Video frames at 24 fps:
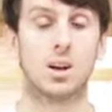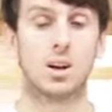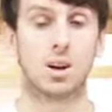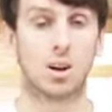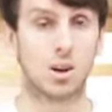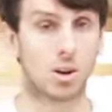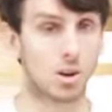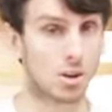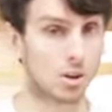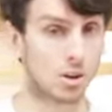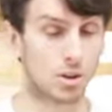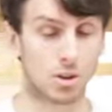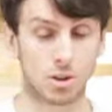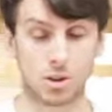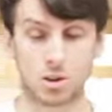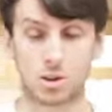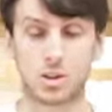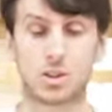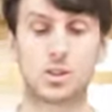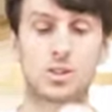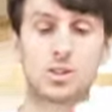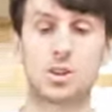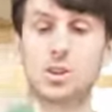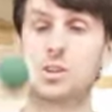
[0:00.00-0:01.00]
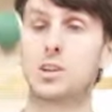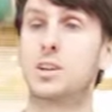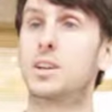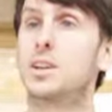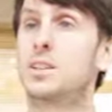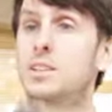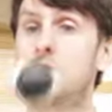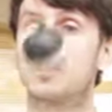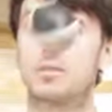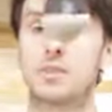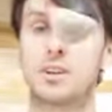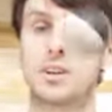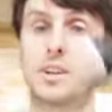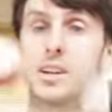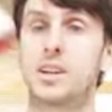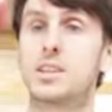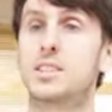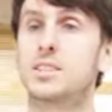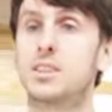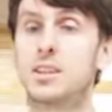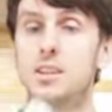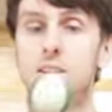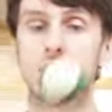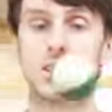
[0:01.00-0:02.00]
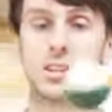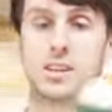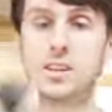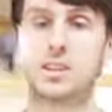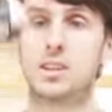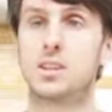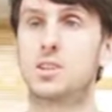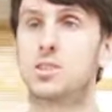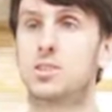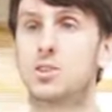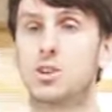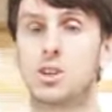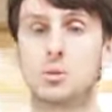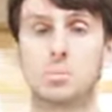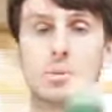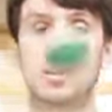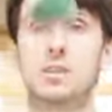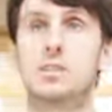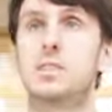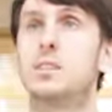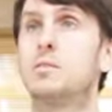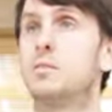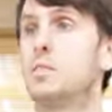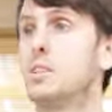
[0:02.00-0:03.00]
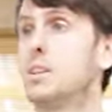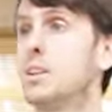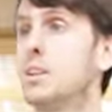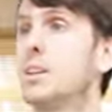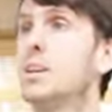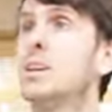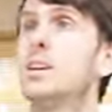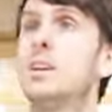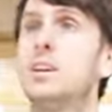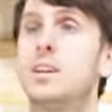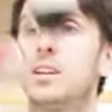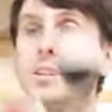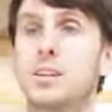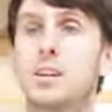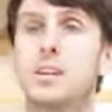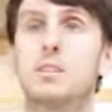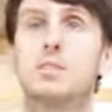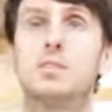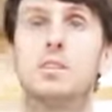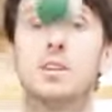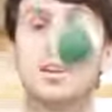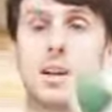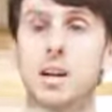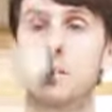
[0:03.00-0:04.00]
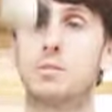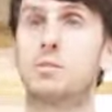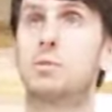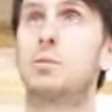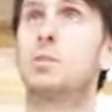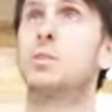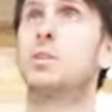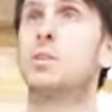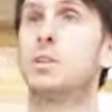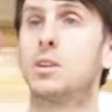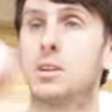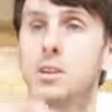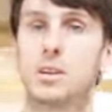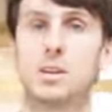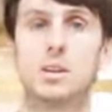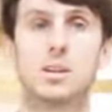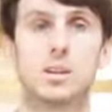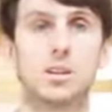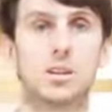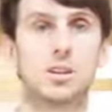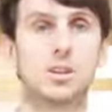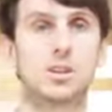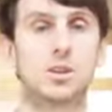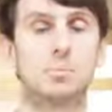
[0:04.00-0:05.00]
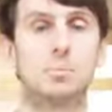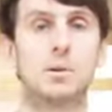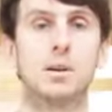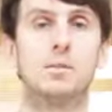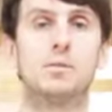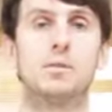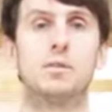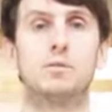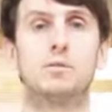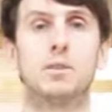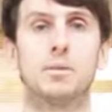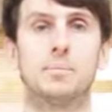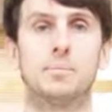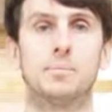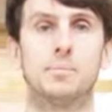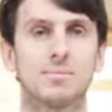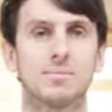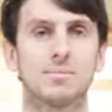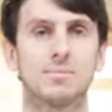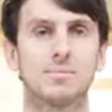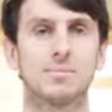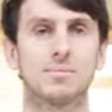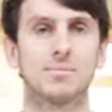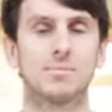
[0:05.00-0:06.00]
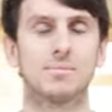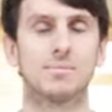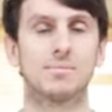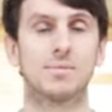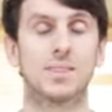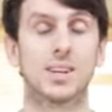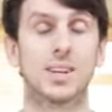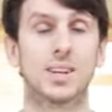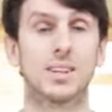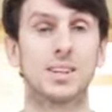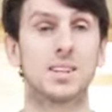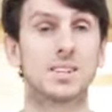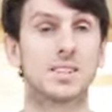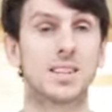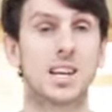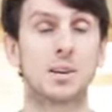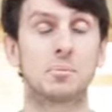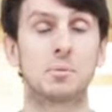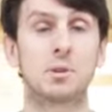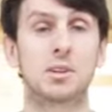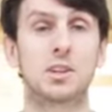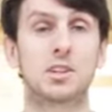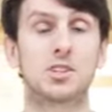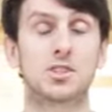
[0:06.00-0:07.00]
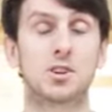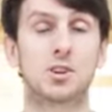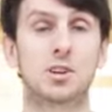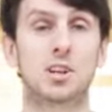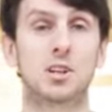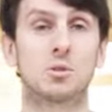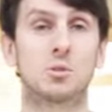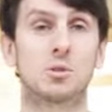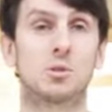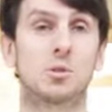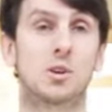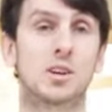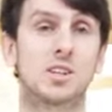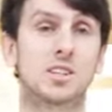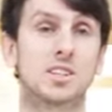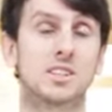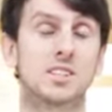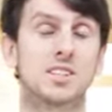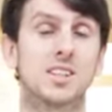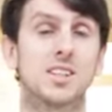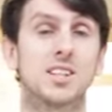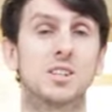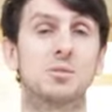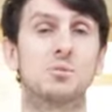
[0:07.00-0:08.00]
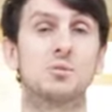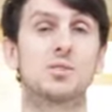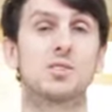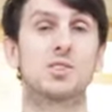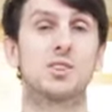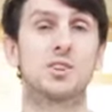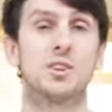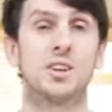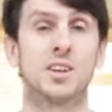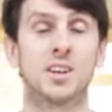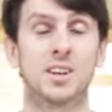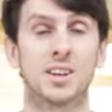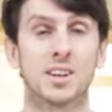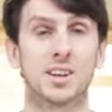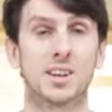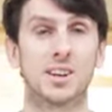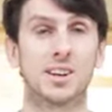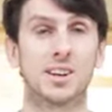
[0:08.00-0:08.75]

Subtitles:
All in all, juggling is a very exciting and enjoyable activity that I feel everyone could benefit from. In the same way that juggling requires continuous learning